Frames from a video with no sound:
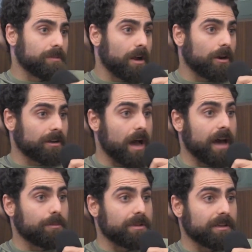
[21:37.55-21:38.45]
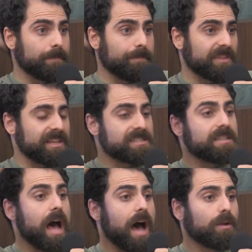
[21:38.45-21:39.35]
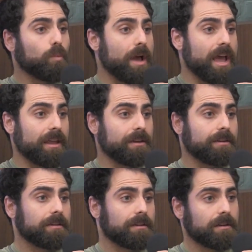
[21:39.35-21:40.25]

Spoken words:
in our economy is not when